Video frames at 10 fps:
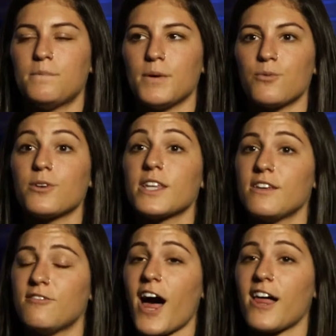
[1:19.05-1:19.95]
but
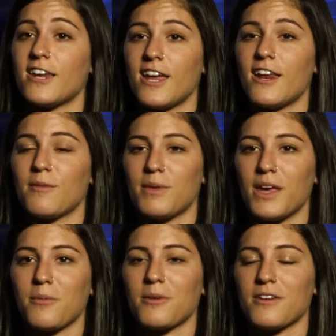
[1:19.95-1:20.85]
really validating, being
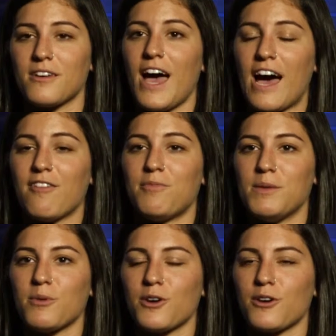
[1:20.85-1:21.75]
able to have
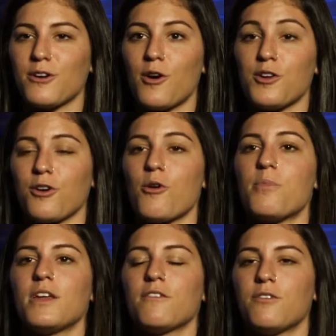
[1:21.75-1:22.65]
people you're opening